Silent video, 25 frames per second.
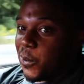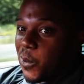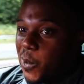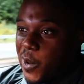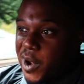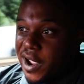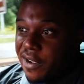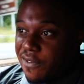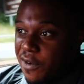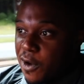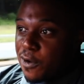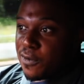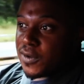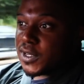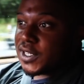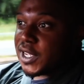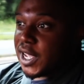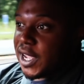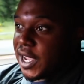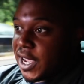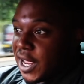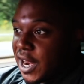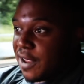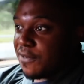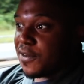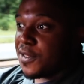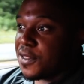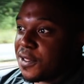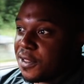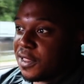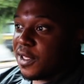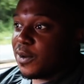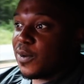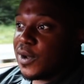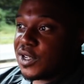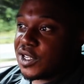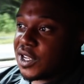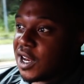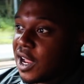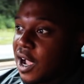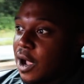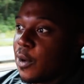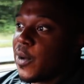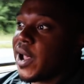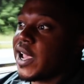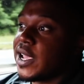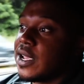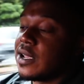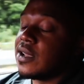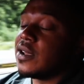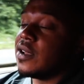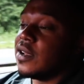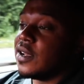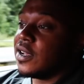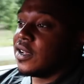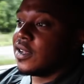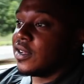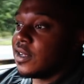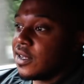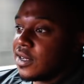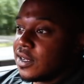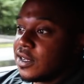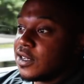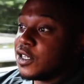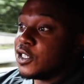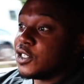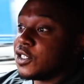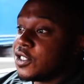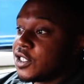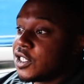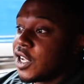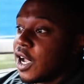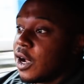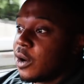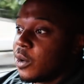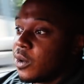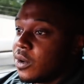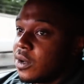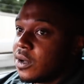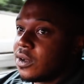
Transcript: we've overtaken everything that was in our way. So,